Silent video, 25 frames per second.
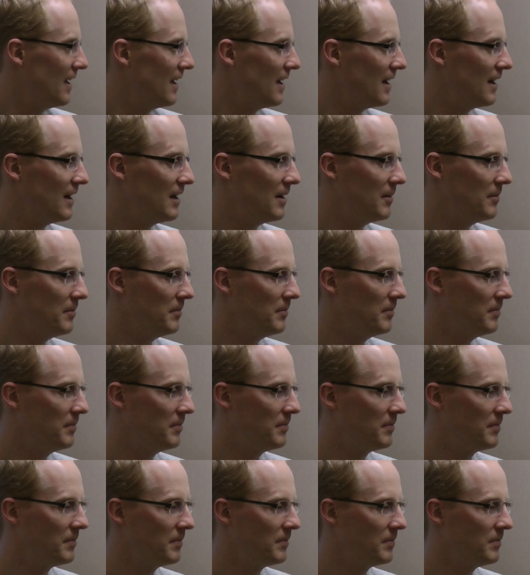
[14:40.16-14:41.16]

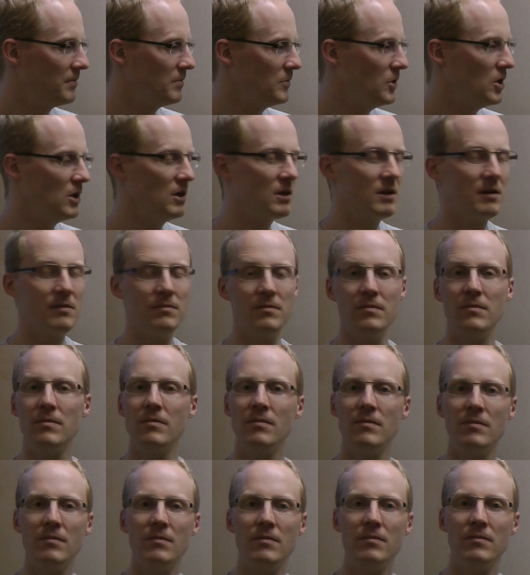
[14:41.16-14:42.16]
Um, yeah.
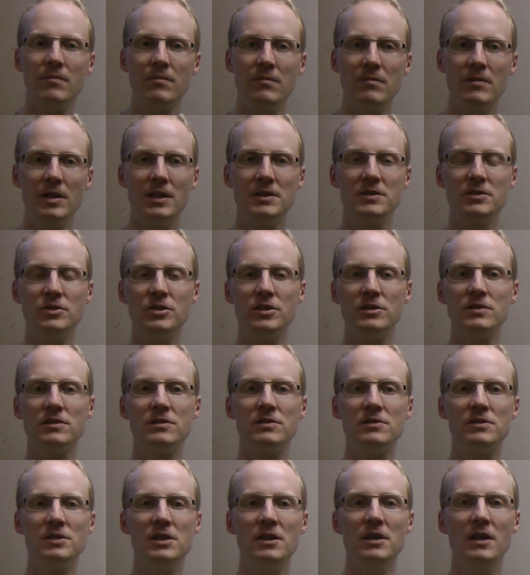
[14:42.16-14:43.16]
let's
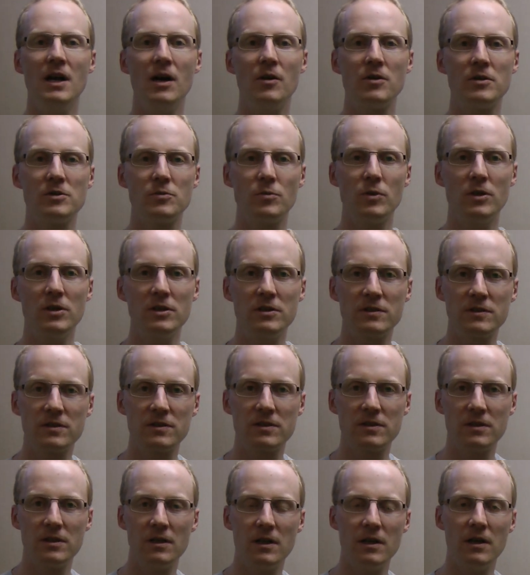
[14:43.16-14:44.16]
just see how this works.